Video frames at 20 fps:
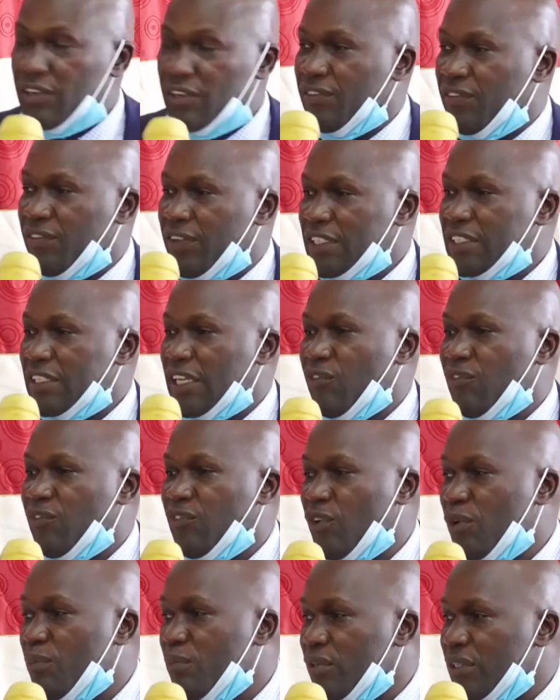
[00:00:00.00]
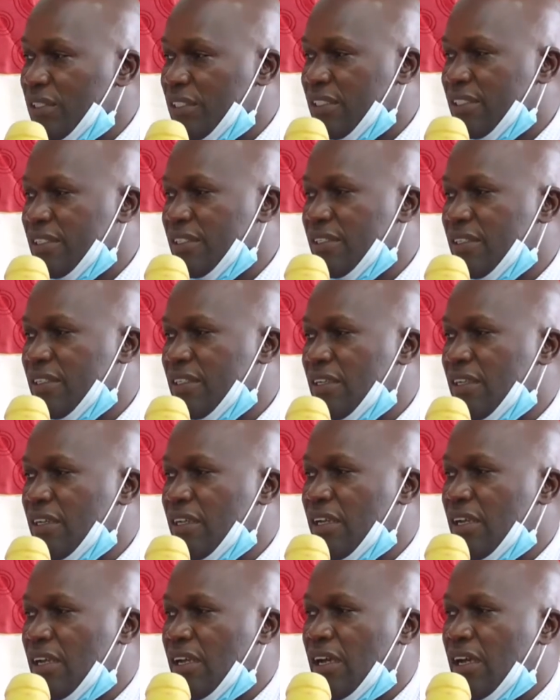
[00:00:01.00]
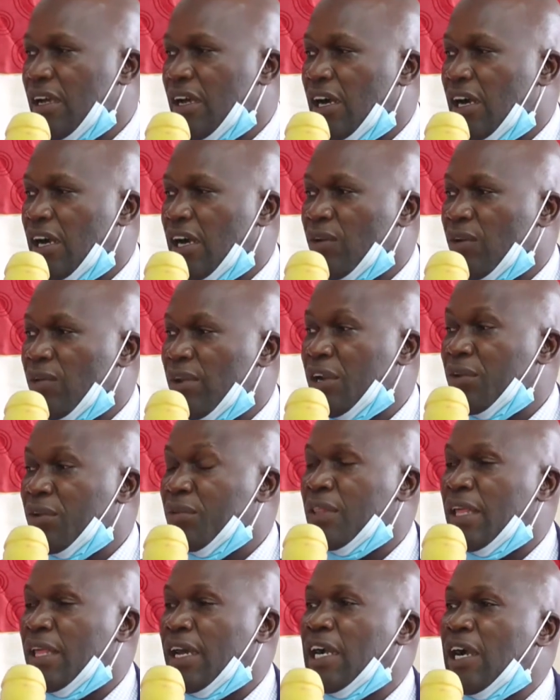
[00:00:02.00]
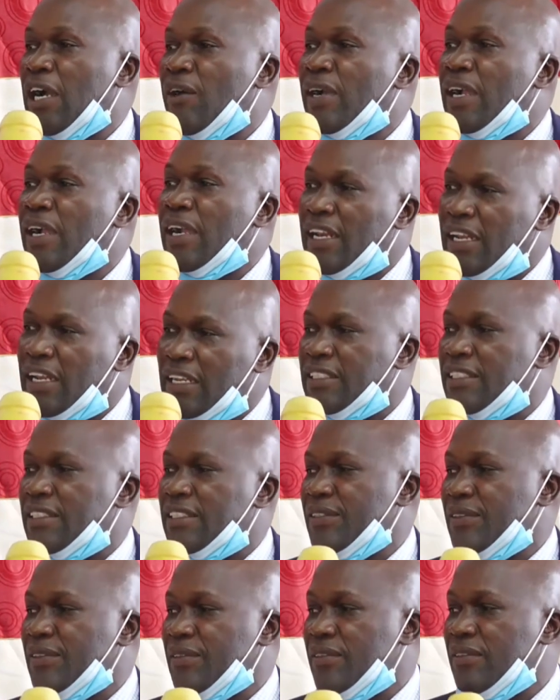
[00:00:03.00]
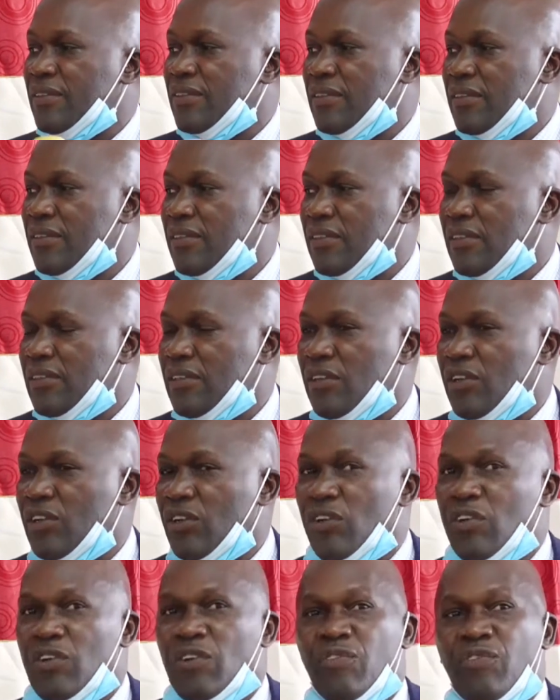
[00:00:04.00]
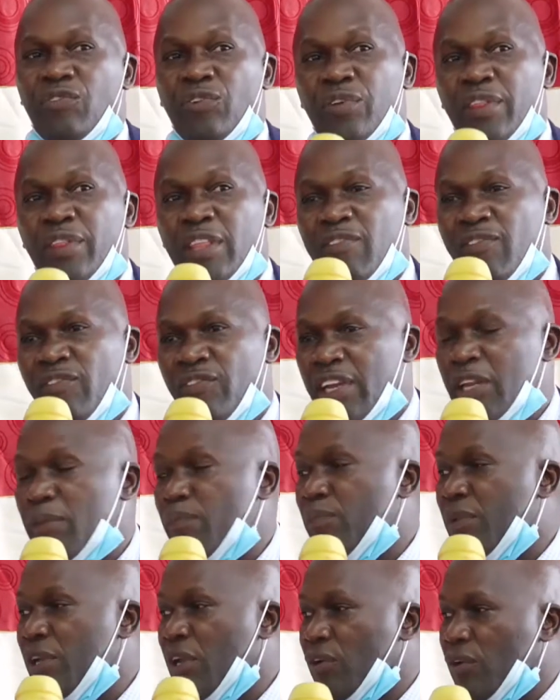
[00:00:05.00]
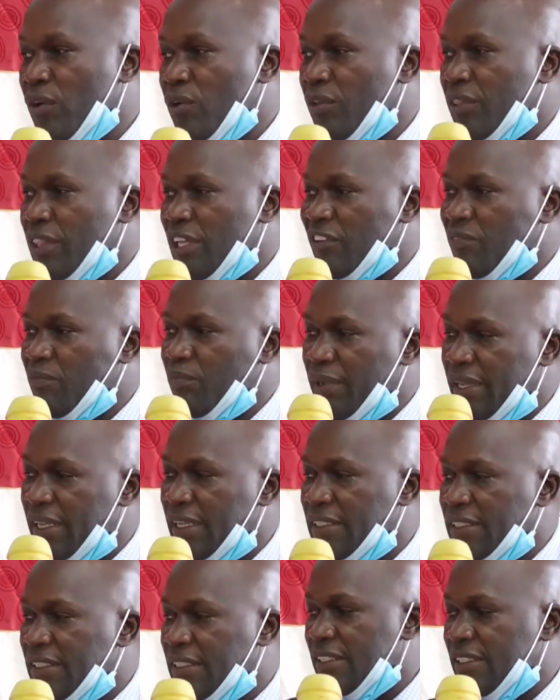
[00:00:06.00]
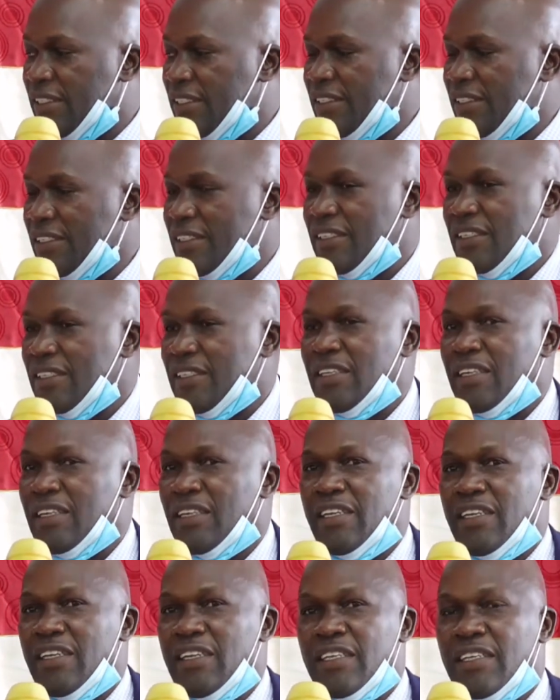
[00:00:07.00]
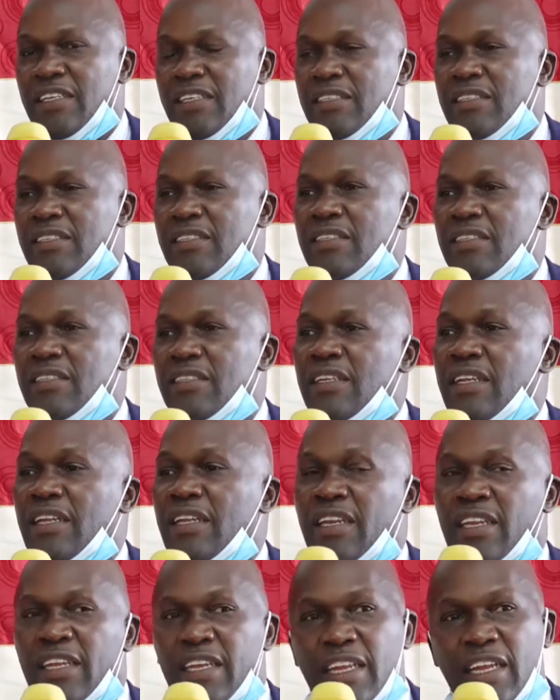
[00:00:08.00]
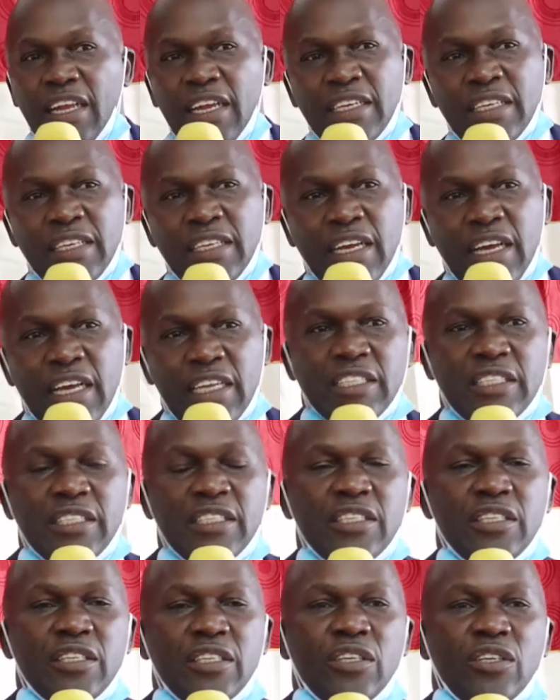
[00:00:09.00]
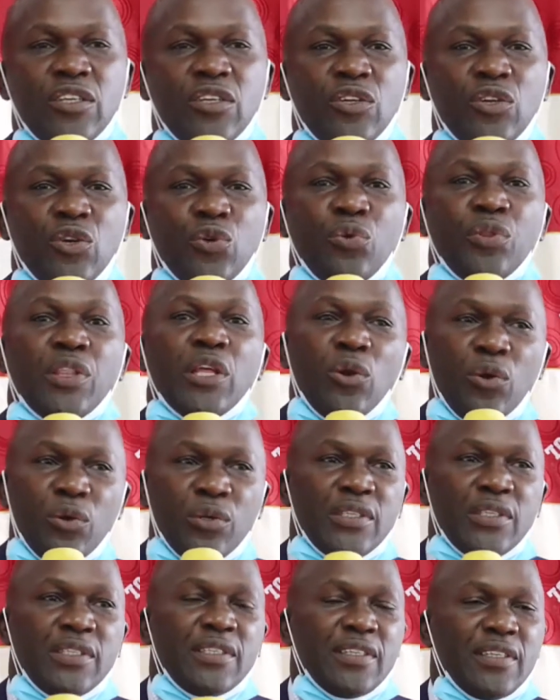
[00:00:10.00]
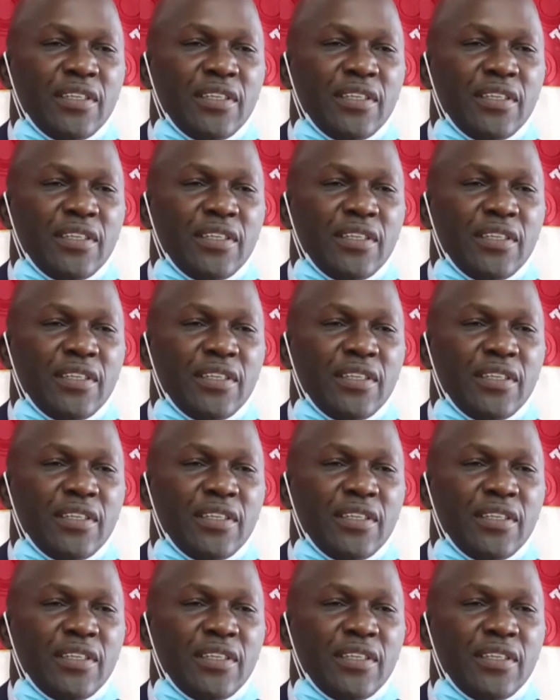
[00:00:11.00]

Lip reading: First and foremost, I would like to thank our clergy for the very big role they have played in dedicating us to the Lord.